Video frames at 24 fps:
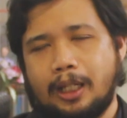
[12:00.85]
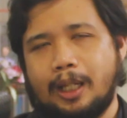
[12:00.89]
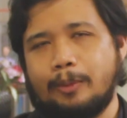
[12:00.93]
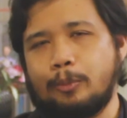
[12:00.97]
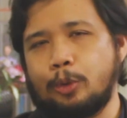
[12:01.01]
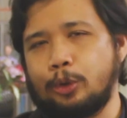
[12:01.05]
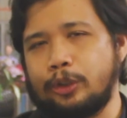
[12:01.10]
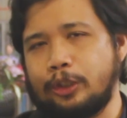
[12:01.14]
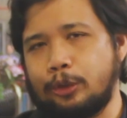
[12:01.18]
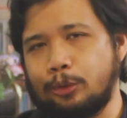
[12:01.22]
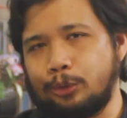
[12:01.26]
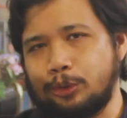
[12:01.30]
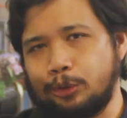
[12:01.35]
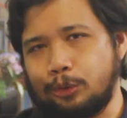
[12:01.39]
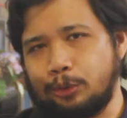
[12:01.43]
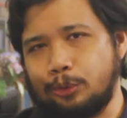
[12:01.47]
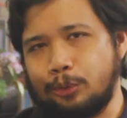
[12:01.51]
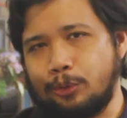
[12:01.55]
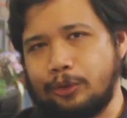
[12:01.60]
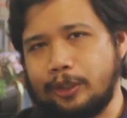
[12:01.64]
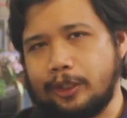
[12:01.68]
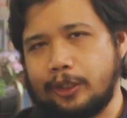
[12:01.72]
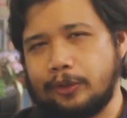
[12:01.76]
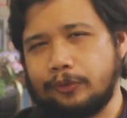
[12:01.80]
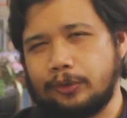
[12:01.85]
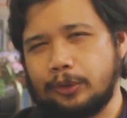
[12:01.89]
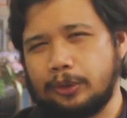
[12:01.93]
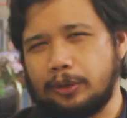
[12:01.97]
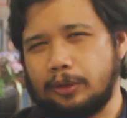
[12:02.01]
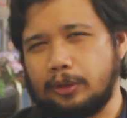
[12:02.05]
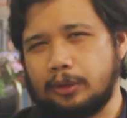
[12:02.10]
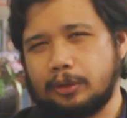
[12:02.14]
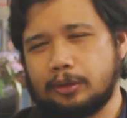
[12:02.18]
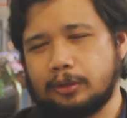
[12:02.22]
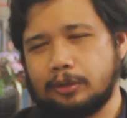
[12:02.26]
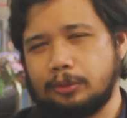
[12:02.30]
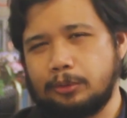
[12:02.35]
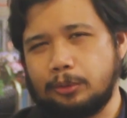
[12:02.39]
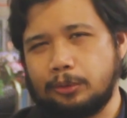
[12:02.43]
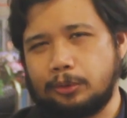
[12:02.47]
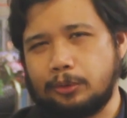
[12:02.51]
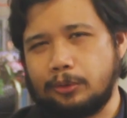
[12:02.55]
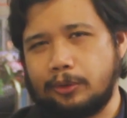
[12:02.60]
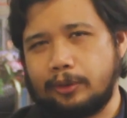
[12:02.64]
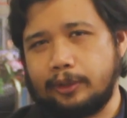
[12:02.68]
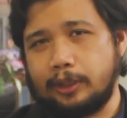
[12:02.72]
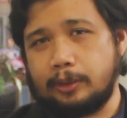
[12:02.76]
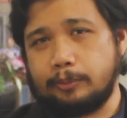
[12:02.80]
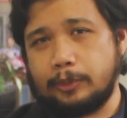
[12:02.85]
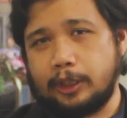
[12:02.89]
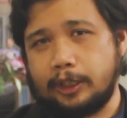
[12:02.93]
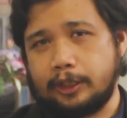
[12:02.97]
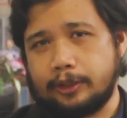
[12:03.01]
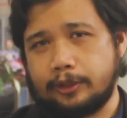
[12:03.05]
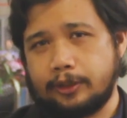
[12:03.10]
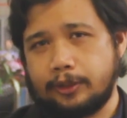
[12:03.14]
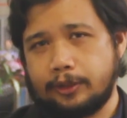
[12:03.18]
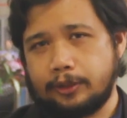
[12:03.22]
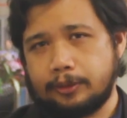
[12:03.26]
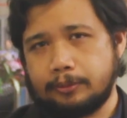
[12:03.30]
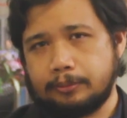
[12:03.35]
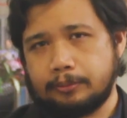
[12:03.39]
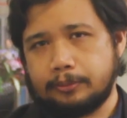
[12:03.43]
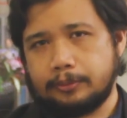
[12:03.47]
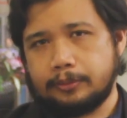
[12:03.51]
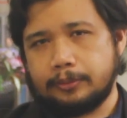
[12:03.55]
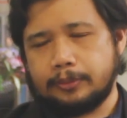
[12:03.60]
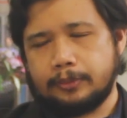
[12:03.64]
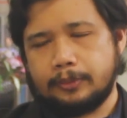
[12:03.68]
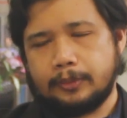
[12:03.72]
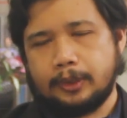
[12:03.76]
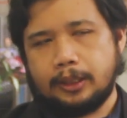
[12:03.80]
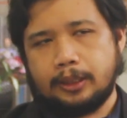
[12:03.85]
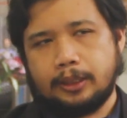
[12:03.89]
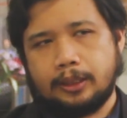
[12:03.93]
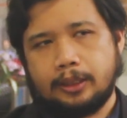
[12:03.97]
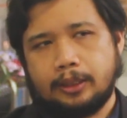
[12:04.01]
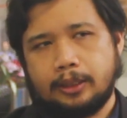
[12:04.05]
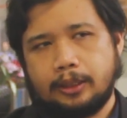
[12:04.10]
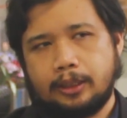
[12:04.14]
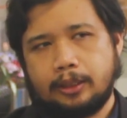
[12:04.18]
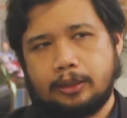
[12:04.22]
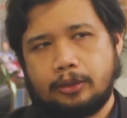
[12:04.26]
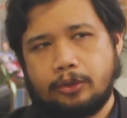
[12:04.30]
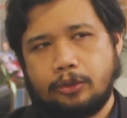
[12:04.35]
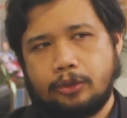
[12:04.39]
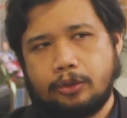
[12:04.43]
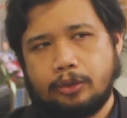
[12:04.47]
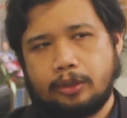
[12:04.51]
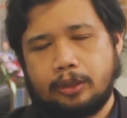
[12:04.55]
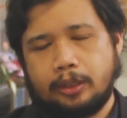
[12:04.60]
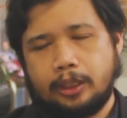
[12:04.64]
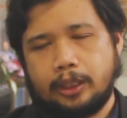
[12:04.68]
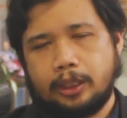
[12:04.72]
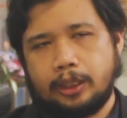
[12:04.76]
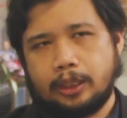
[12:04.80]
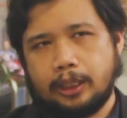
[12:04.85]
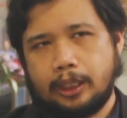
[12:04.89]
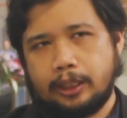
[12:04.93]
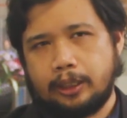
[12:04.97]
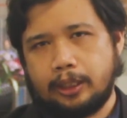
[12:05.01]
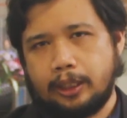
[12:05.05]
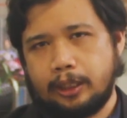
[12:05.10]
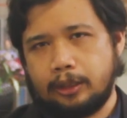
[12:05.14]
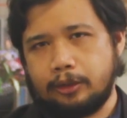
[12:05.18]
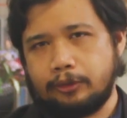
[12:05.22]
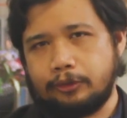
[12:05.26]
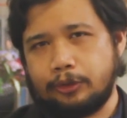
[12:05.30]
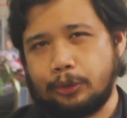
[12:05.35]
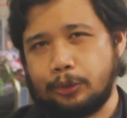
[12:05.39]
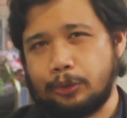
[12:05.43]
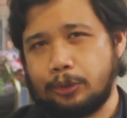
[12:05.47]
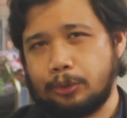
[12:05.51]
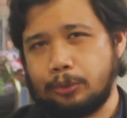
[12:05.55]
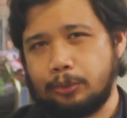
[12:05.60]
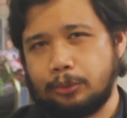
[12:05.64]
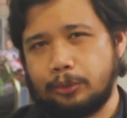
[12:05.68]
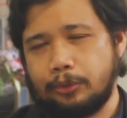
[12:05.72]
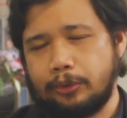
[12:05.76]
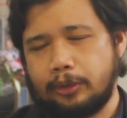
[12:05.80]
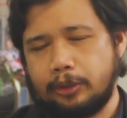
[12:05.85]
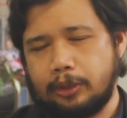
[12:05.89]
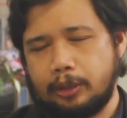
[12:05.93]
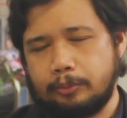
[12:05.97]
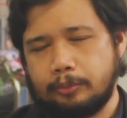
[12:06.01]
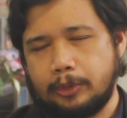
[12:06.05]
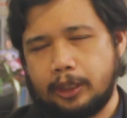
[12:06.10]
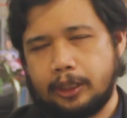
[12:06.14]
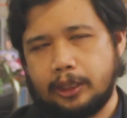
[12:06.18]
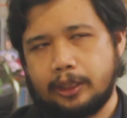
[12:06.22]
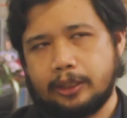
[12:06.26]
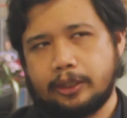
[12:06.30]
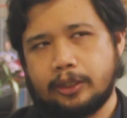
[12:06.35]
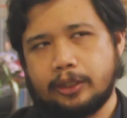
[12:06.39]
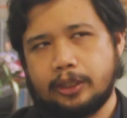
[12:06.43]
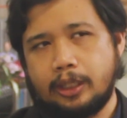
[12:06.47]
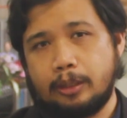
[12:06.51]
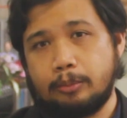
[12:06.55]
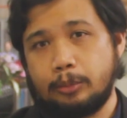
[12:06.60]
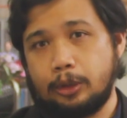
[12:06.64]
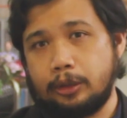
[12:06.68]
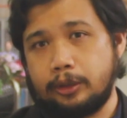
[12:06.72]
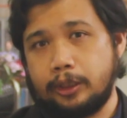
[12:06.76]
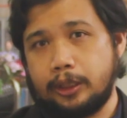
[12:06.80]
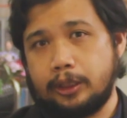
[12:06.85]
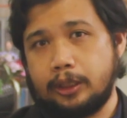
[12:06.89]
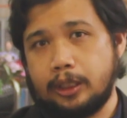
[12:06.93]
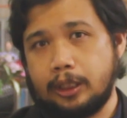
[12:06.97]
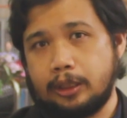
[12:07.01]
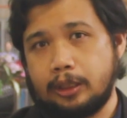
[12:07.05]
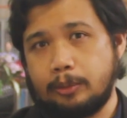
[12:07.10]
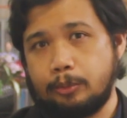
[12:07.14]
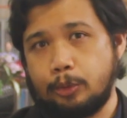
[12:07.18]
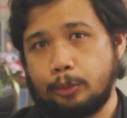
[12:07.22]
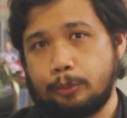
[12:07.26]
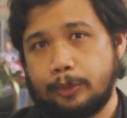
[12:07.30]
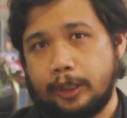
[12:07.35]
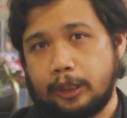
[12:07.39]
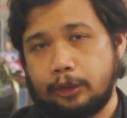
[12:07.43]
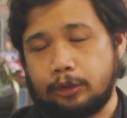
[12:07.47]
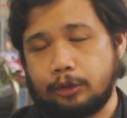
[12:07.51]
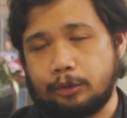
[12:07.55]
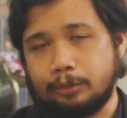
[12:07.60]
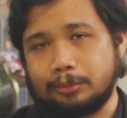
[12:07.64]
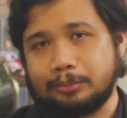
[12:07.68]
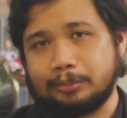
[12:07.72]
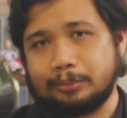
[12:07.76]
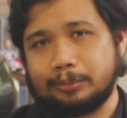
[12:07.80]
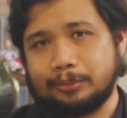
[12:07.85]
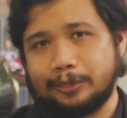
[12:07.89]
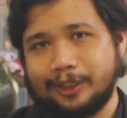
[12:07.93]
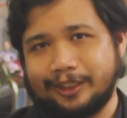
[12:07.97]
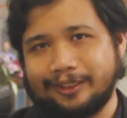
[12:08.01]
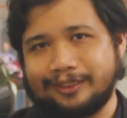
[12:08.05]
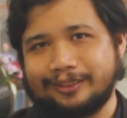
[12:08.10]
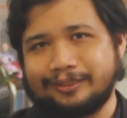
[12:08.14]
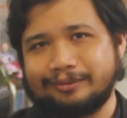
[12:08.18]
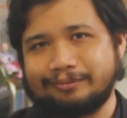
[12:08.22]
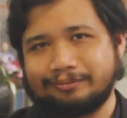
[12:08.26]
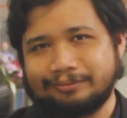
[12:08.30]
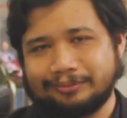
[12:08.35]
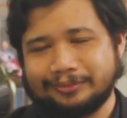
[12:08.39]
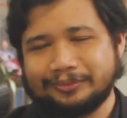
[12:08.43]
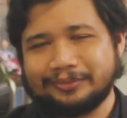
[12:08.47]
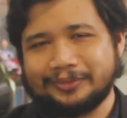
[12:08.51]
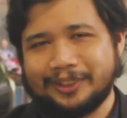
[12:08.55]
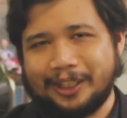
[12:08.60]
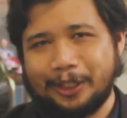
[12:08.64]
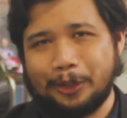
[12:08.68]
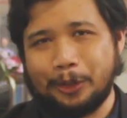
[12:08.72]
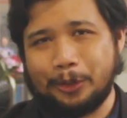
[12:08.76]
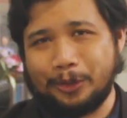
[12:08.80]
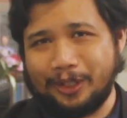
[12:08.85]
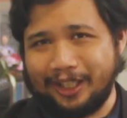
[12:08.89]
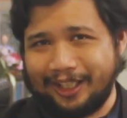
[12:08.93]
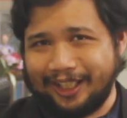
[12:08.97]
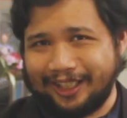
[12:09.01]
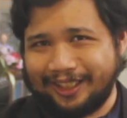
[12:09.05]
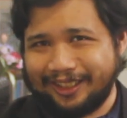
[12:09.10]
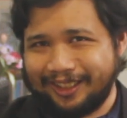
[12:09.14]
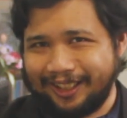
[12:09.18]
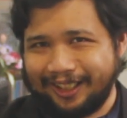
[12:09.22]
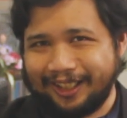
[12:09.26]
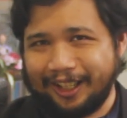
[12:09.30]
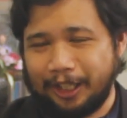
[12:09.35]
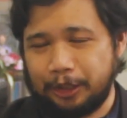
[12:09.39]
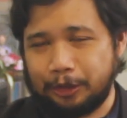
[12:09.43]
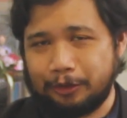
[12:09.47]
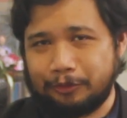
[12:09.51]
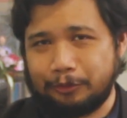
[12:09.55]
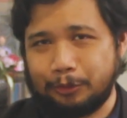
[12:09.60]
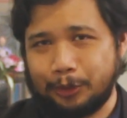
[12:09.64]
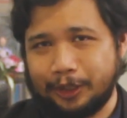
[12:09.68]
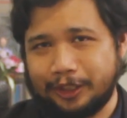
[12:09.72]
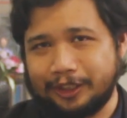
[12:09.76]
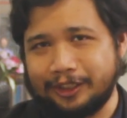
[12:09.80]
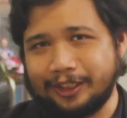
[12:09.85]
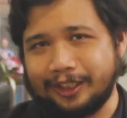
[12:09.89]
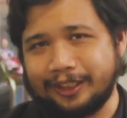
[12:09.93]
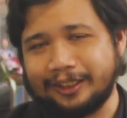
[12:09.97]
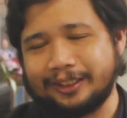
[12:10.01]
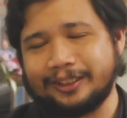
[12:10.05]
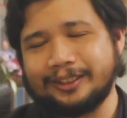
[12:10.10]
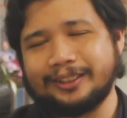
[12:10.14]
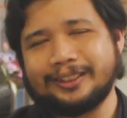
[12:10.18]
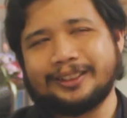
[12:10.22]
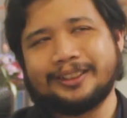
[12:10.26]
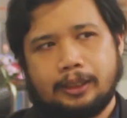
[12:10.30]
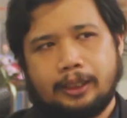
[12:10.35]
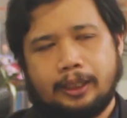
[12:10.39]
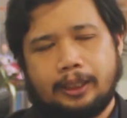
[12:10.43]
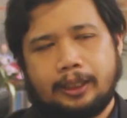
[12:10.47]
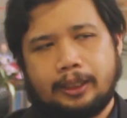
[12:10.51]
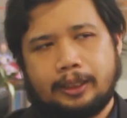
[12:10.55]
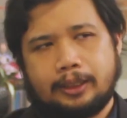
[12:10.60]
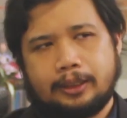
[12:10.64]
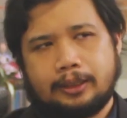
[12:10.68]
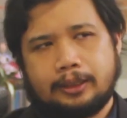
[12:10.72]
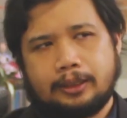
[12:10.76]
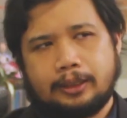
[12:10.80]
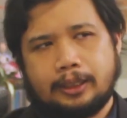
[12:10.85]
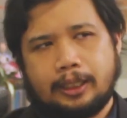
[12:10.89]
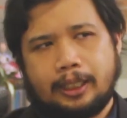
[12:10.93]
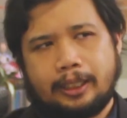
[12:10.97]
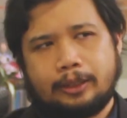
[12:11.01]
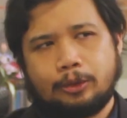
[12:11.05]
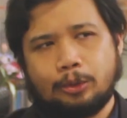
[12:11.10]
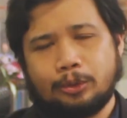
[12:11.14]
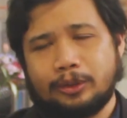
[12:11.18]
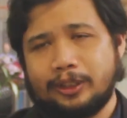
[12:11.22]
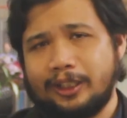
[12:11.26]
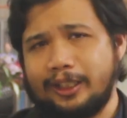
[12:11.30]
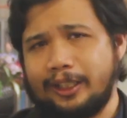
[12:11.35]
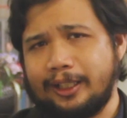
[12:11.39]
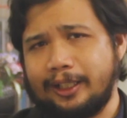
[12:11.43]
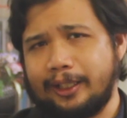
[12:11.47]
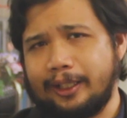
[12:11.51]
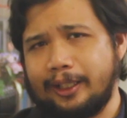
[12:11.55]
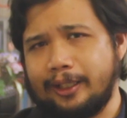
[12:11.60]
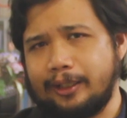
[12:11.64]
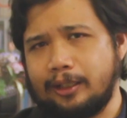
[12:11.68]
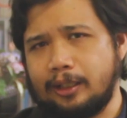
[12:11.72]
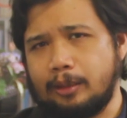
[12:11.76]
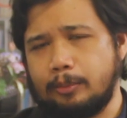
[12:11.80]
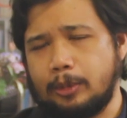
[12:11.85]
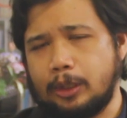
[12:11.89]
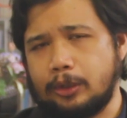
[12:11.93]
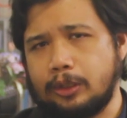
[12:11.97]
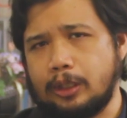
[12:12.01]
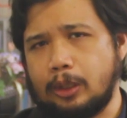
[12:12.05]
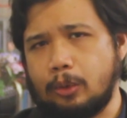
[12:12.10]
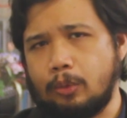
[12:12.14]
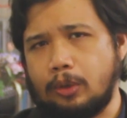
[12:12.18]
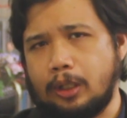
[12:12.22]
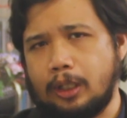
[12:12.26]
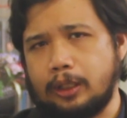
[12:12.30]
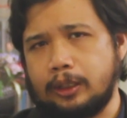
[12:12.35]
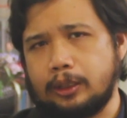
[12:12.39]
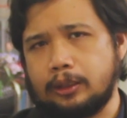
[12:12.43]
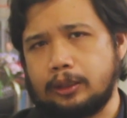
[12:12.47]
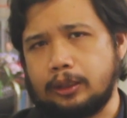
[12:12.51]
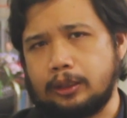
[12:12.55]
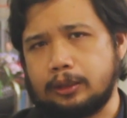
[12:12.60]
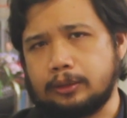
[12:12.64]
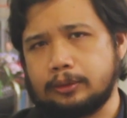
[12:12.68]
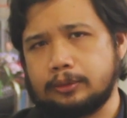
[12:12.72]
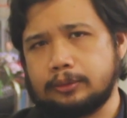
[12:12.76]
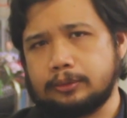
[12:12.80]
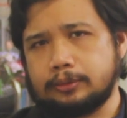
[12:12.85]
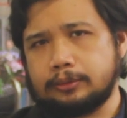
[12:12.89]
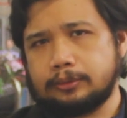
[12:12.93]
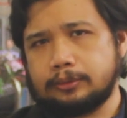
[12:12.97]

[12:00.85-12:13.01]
I'm only going to do this for 2 to 3 minutes. And usually at the end of those 2 to 3 minutes, I'm already at a momentum, and I usually get a lot of work done. And I don't really care about the quality.